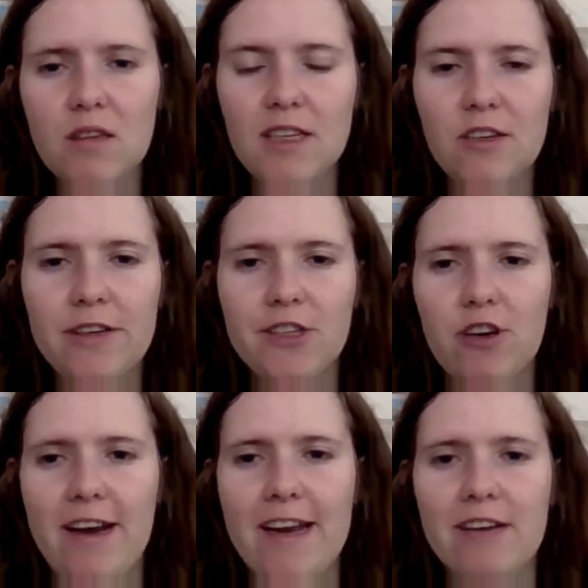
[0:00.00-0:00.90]
Like during
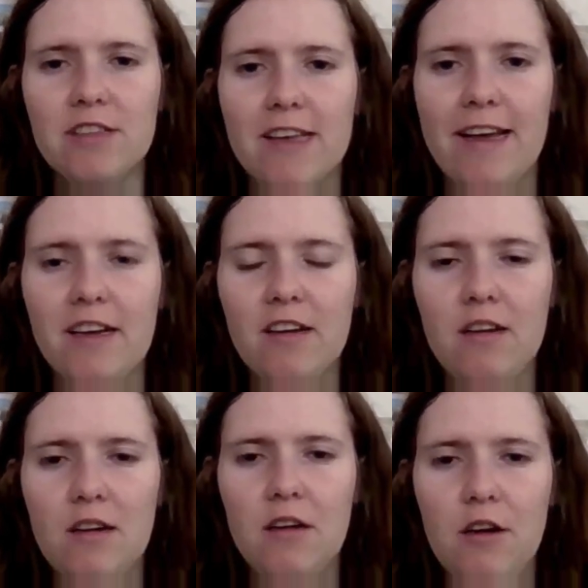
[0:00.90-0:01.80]
training, it was like
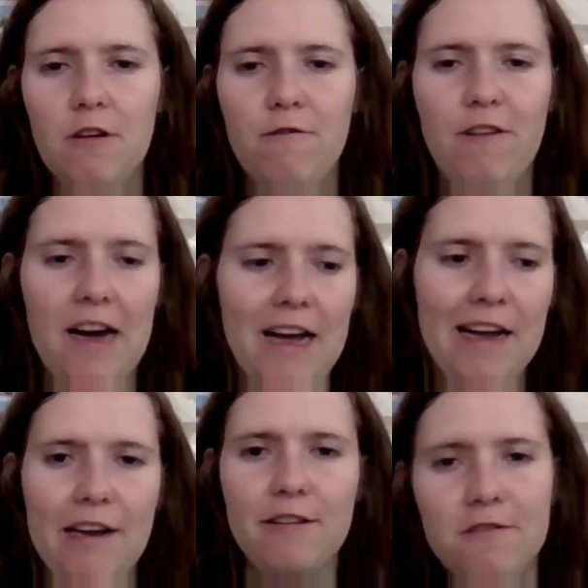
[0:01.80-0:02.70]

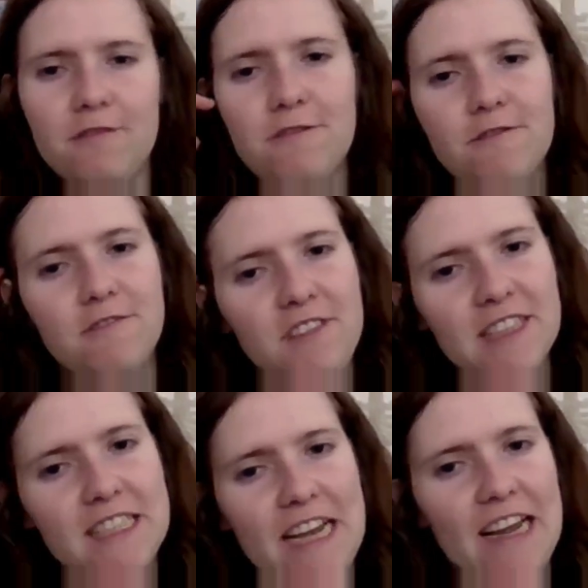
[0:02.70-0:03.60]
5
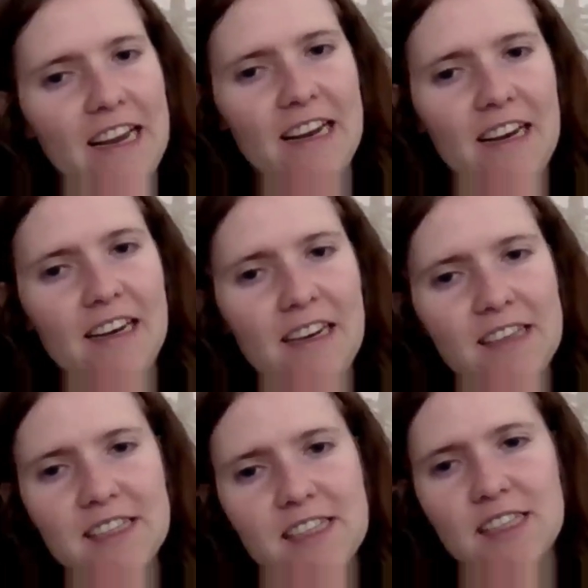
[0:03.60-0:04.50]

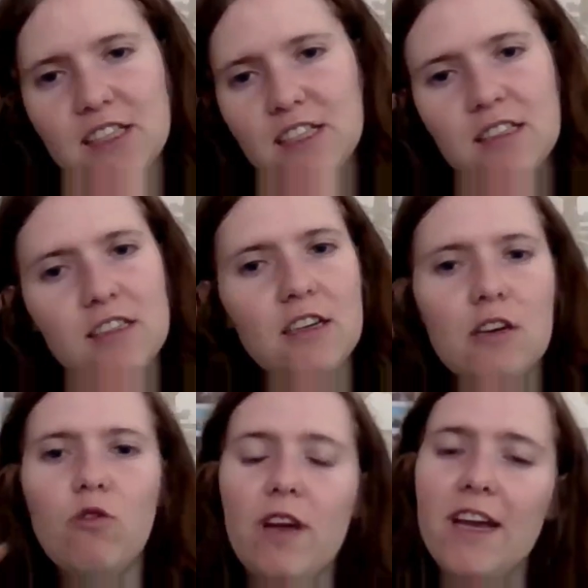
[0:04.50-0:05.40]
days
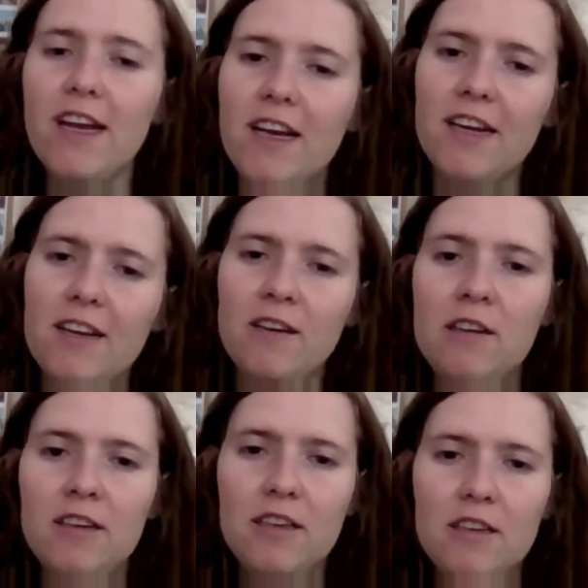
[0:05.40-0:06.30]
a week,
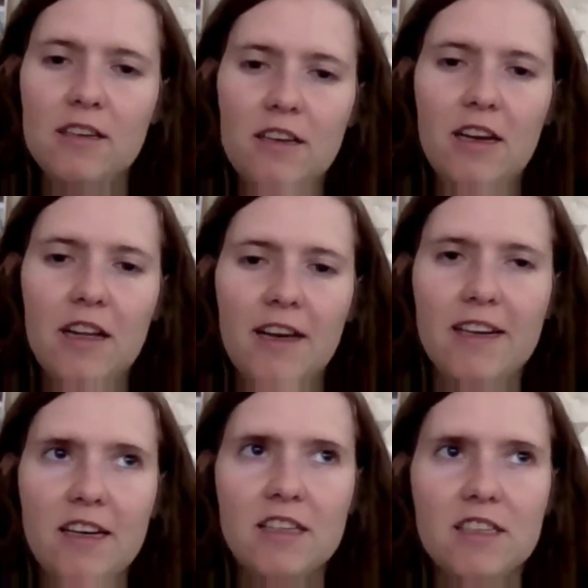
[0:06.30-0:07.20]
and
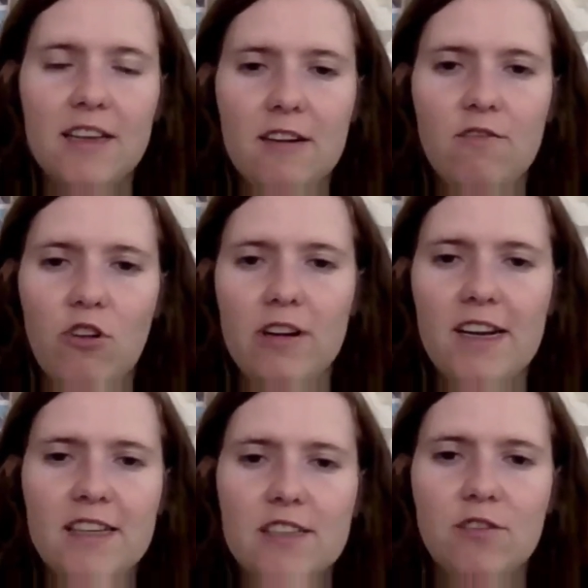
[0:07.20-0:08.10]
like not just like 4
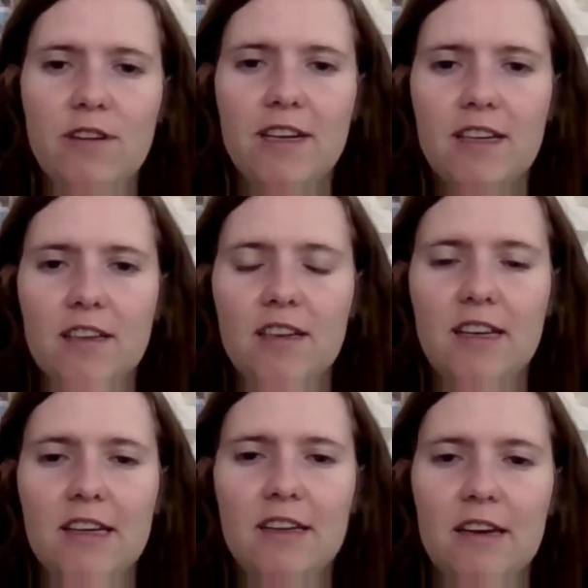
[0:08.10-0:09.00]
days a week
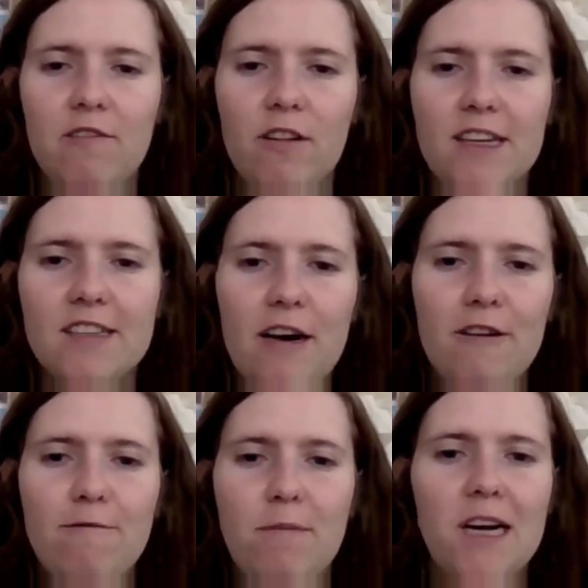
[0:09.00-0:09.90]
and then like 4 days
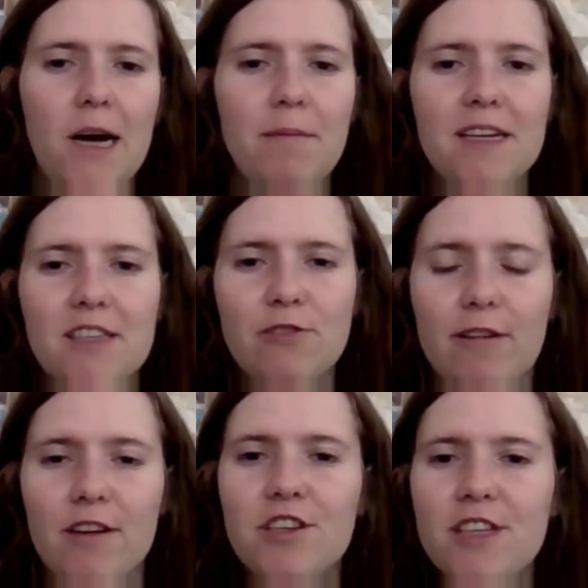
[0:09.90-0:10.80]
off, but I mean it's
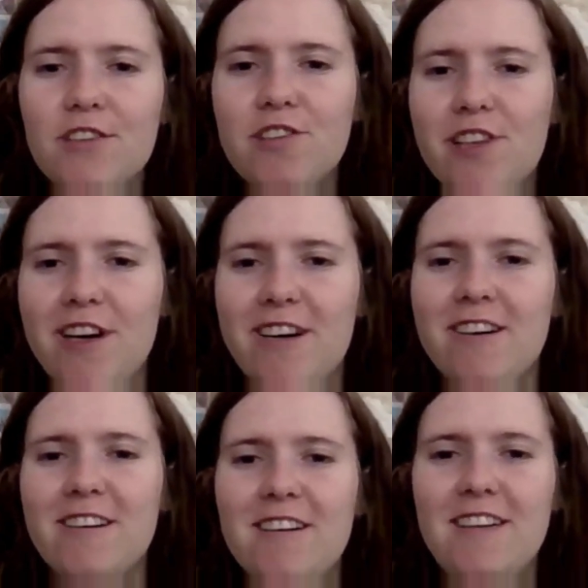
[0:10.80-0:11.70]
12-hour shifts,
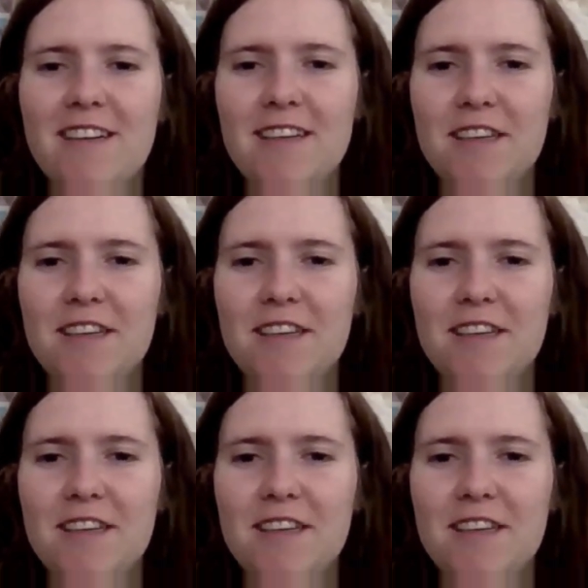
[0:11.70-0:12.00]
so